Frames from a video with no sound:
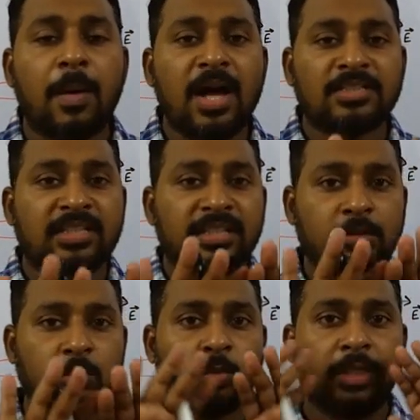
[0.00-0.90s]
passing
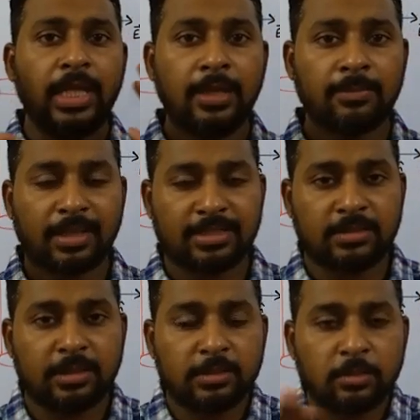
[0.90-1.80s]
through
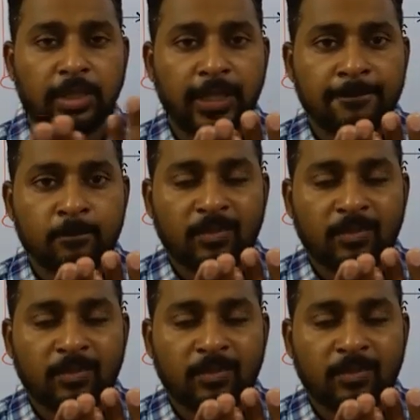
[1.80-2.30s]
the